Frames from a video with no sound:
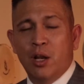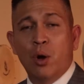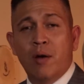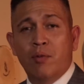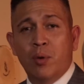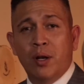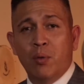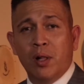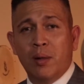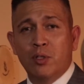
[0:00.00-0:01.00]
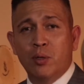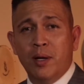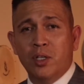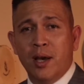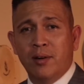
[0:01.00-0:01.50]
Hello everyone and welcome to
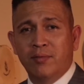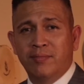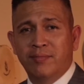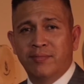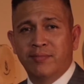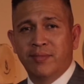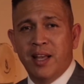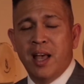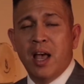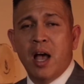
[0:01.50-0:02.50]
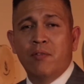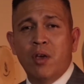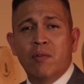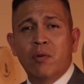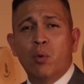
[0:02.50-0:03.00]
my channel. Have
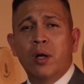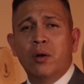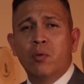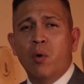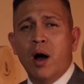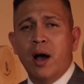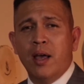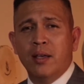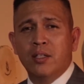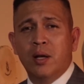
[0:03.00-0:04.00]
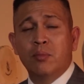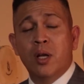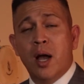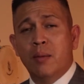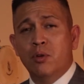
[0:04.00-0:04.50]
you ever wondered why
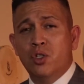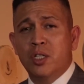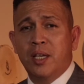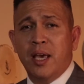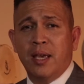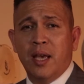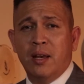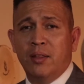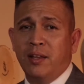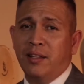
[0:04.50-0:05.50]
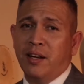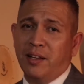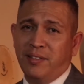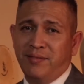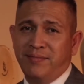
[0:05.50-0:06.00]
sometimes you just can't get anything
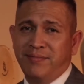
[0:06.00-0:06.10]
done?